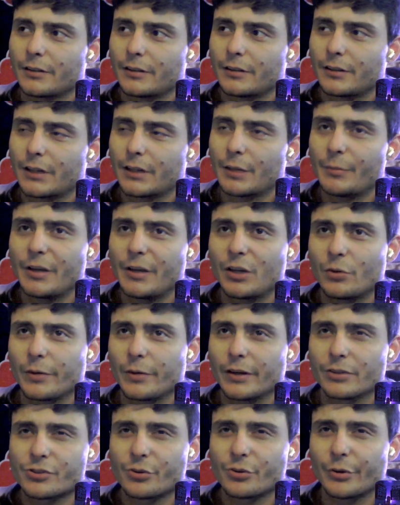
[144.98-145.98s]
They make
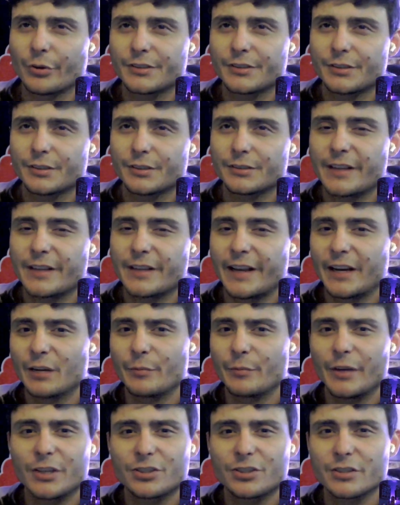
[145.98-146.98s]
weird choices. The
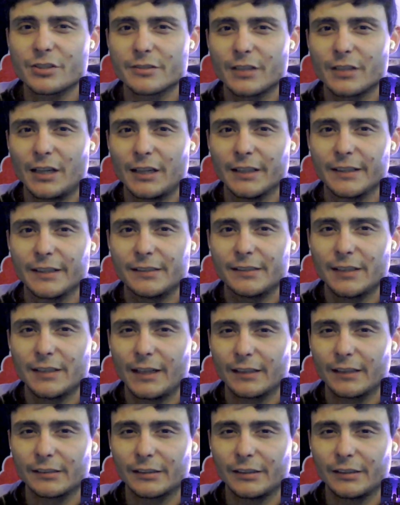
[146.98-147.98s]
animation is not
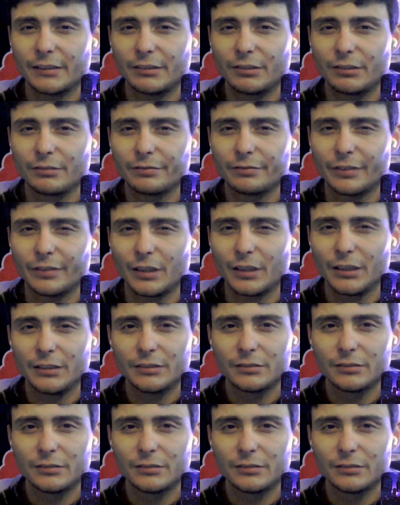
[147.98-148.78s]
exactly fun